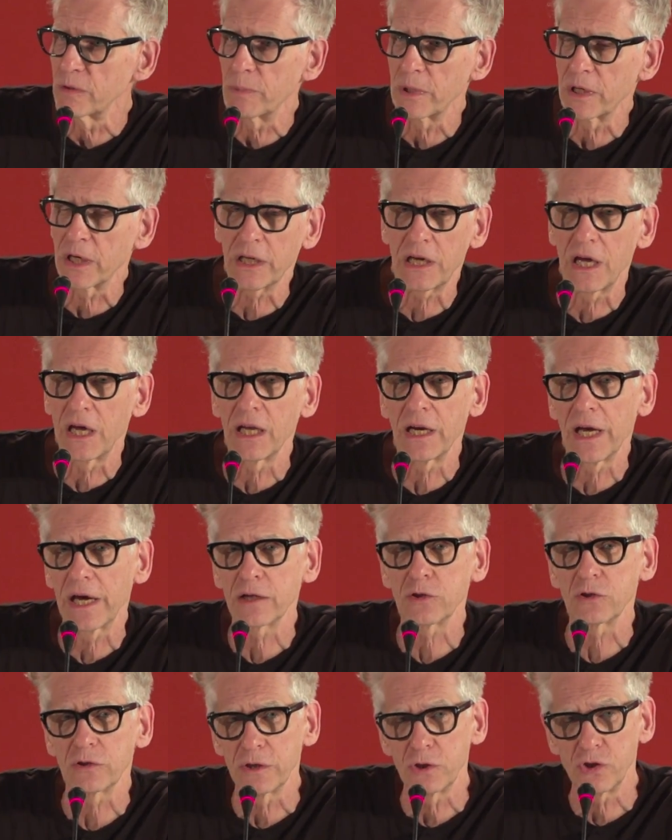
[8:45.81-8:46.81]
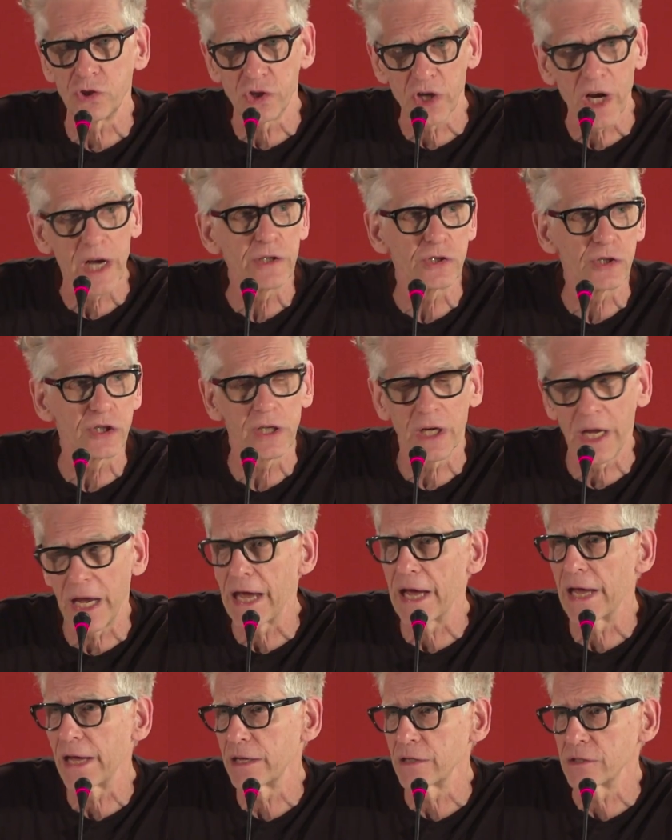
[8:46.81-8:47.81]
but I can't actually judge it
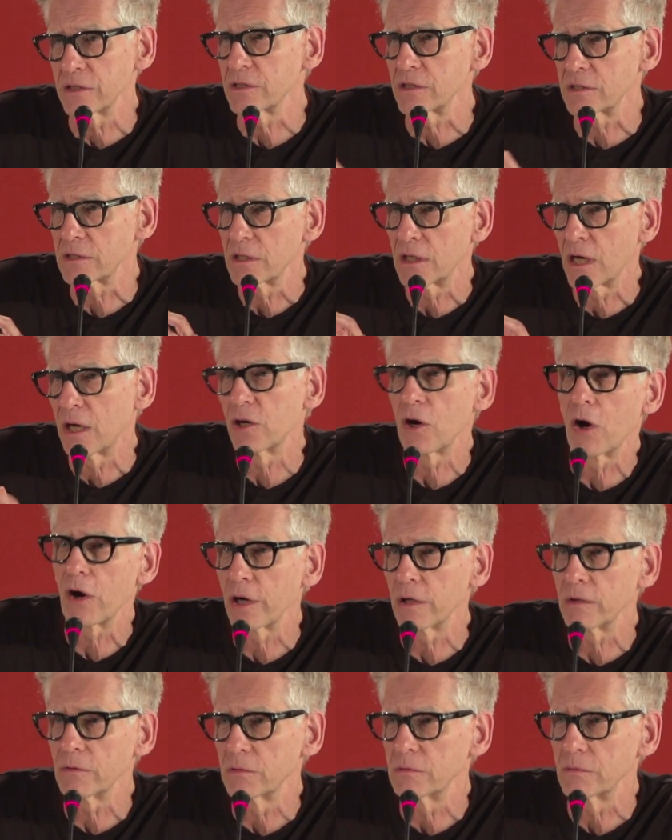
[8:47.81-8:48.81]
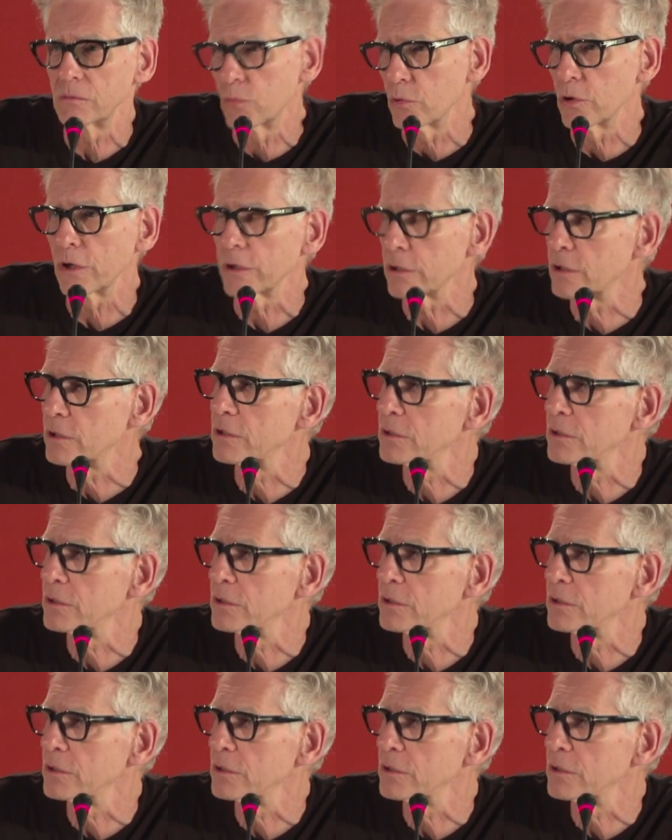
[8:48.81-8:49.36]
as an artwork.